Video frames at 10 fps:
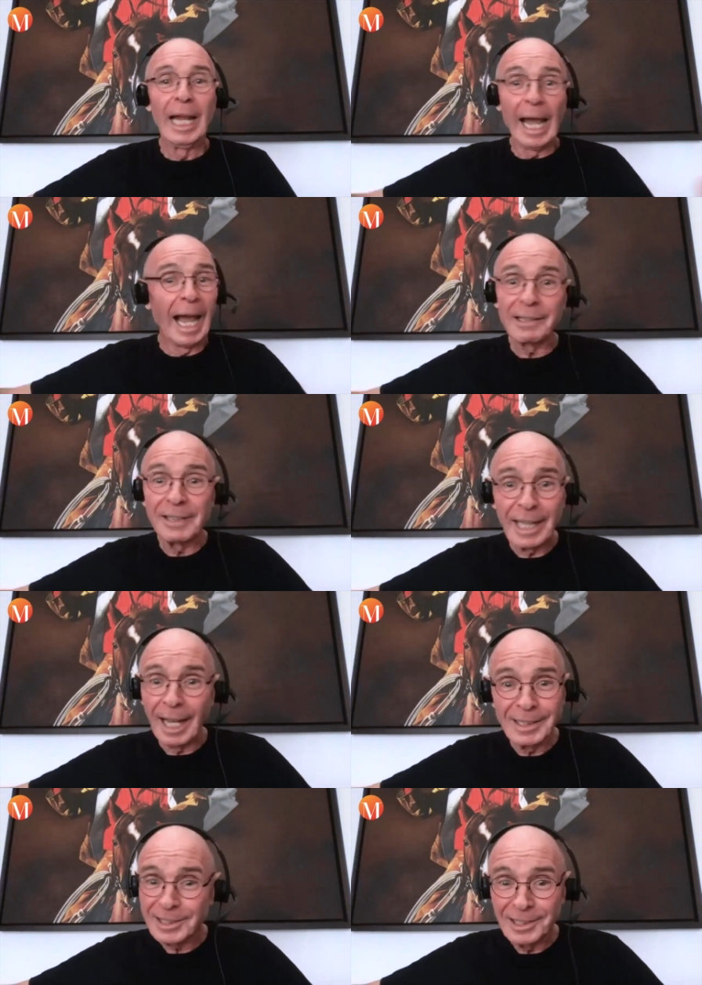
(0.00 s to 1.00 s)

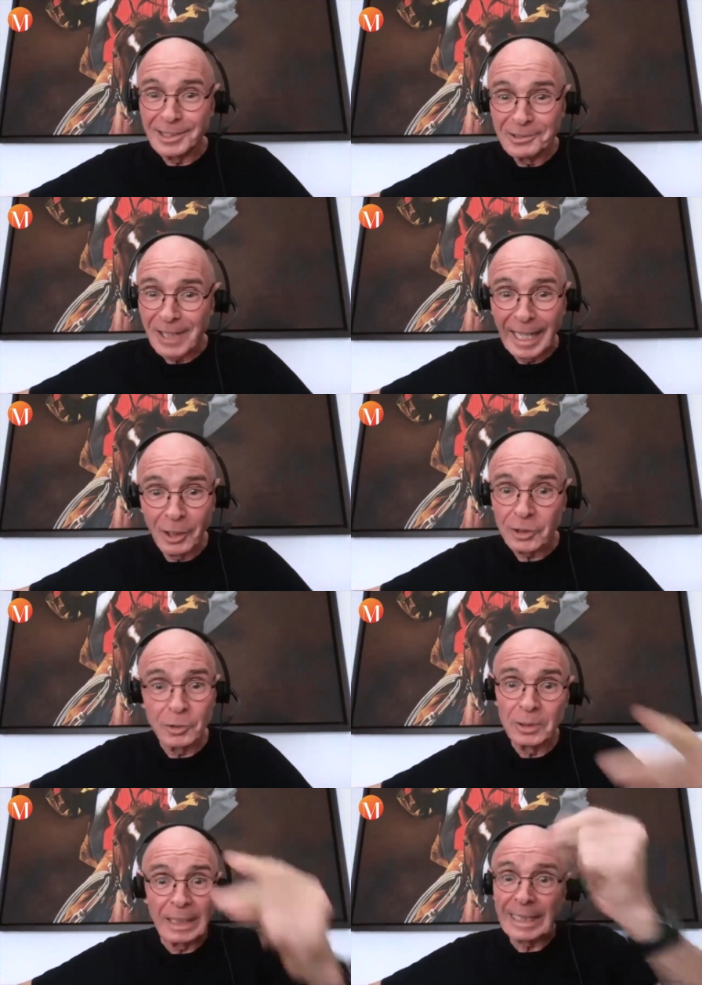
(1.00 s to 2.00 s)
Agriculture, you cannot
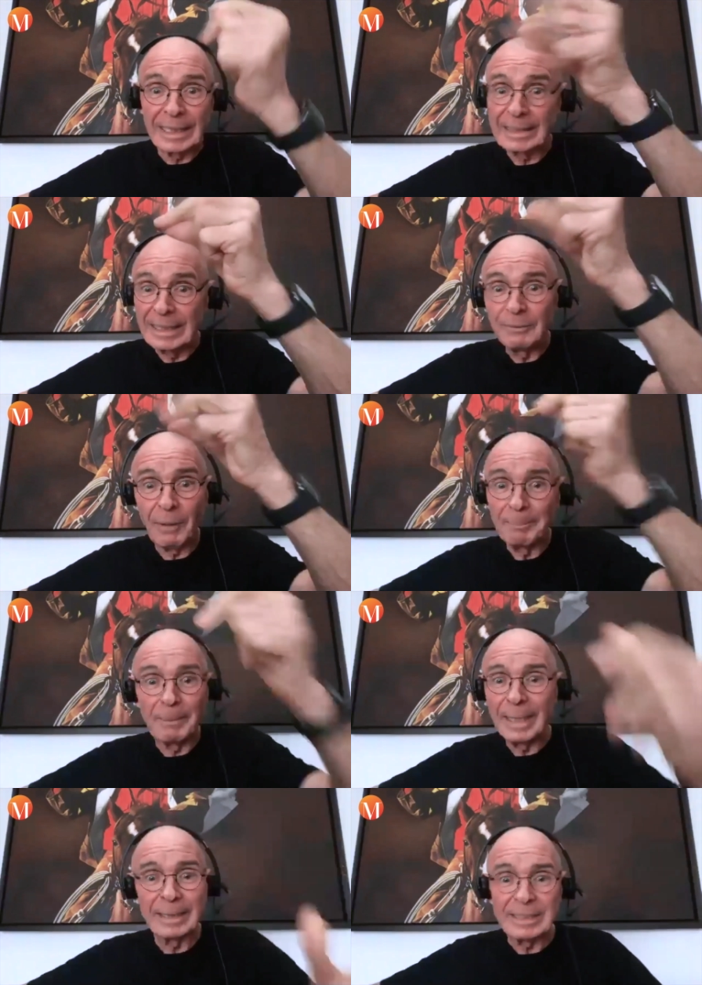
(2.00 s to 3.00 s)
do this like this in 1
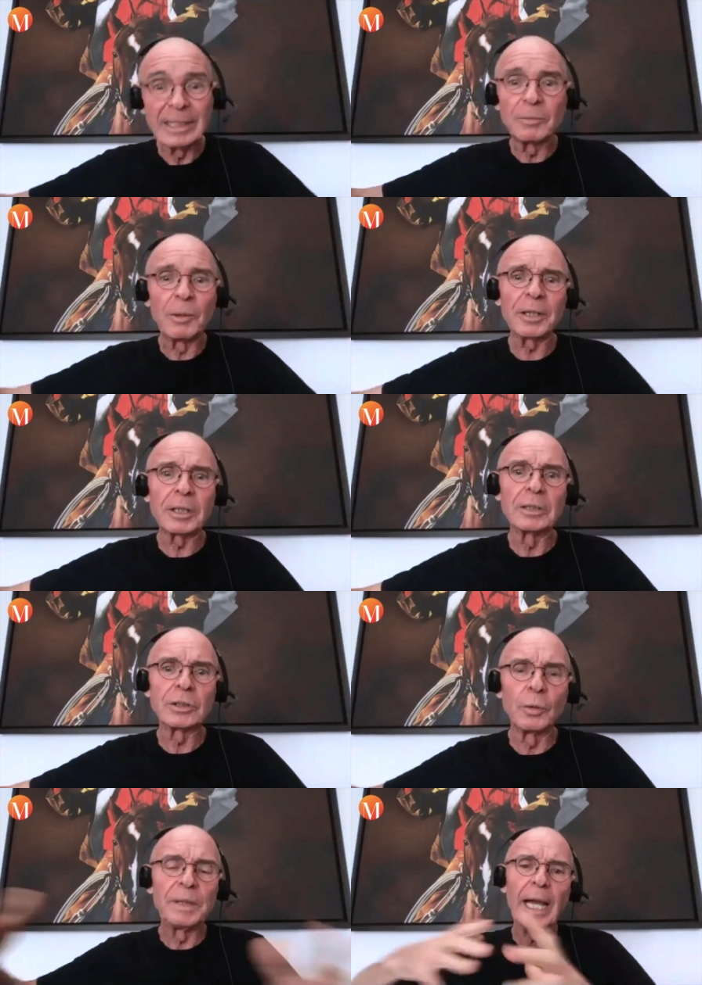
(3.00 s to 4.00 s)
month. It's not working.
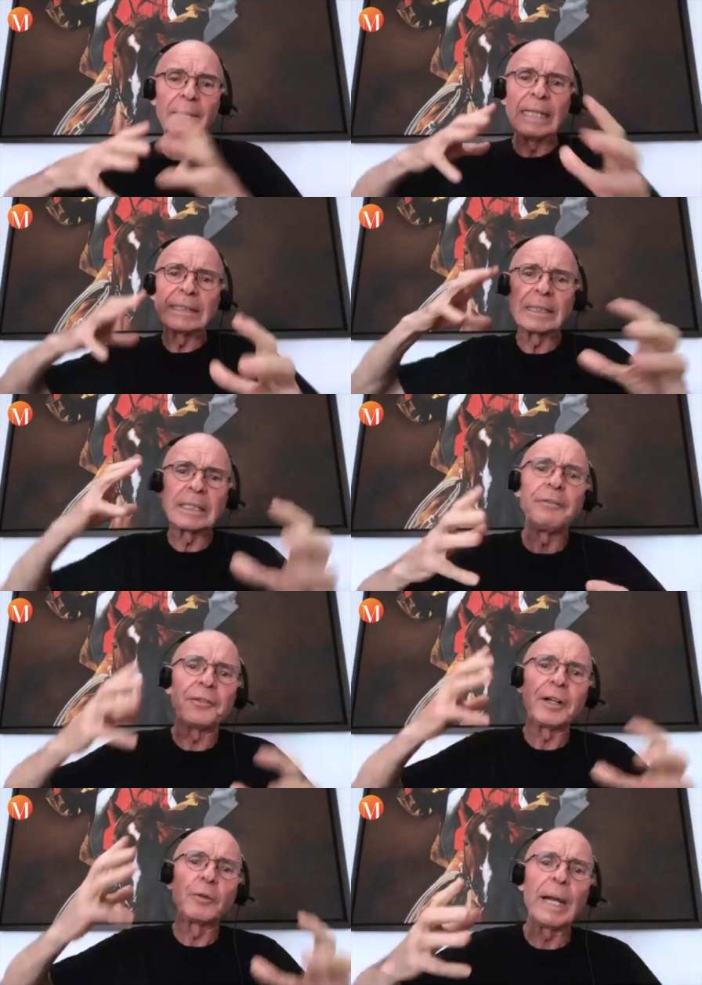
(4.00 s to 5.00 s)
So it's a
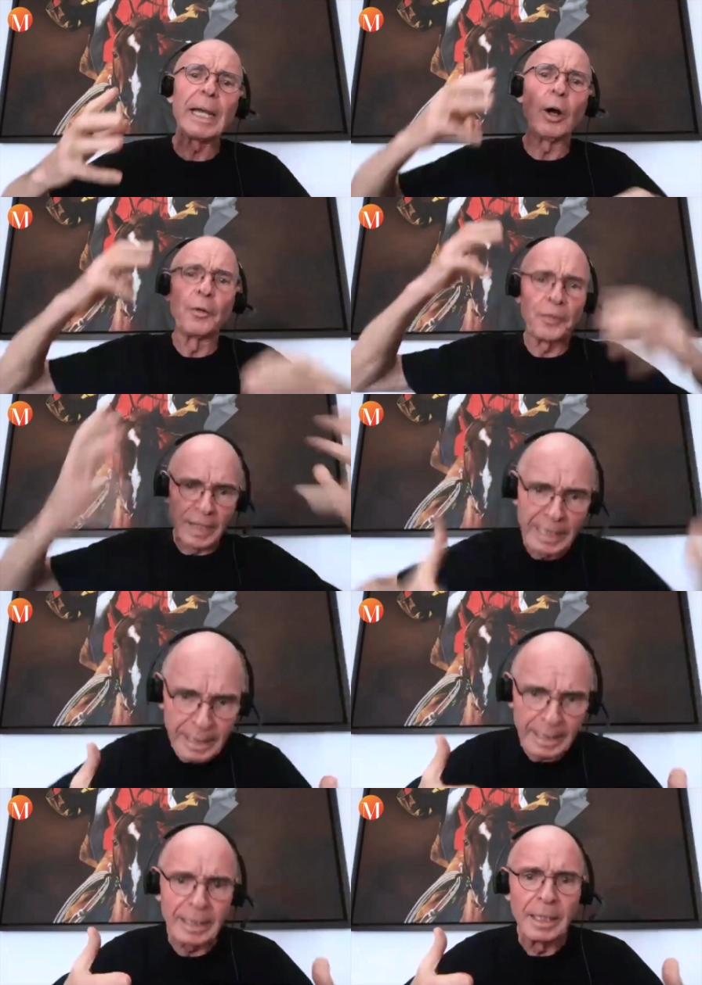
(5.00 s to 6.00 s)
different way of
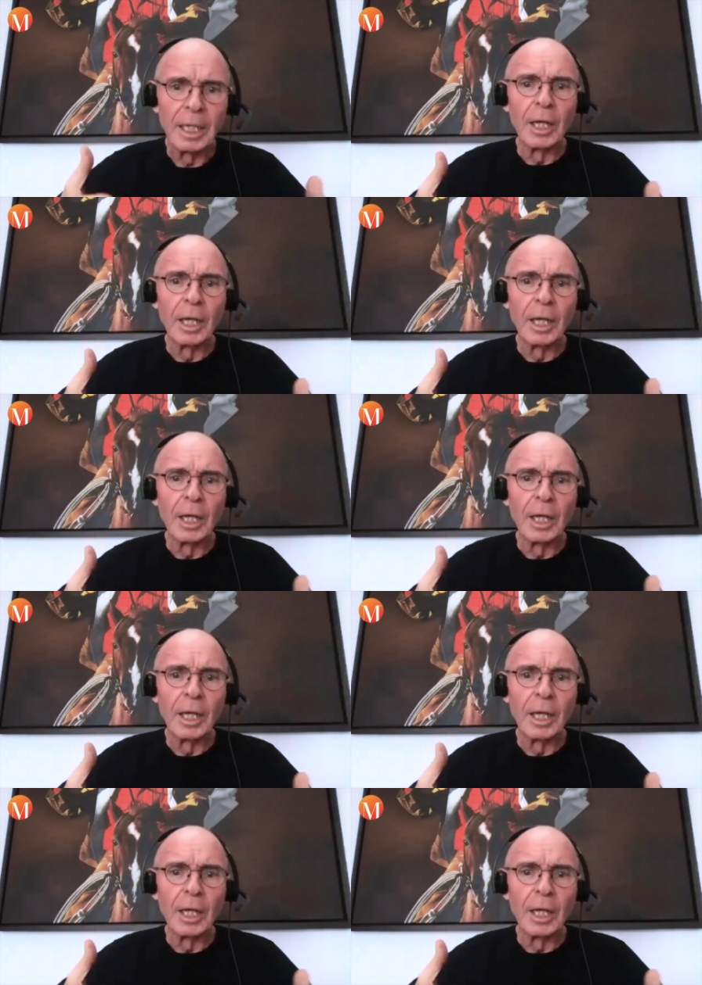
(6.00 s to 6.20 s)
thinking.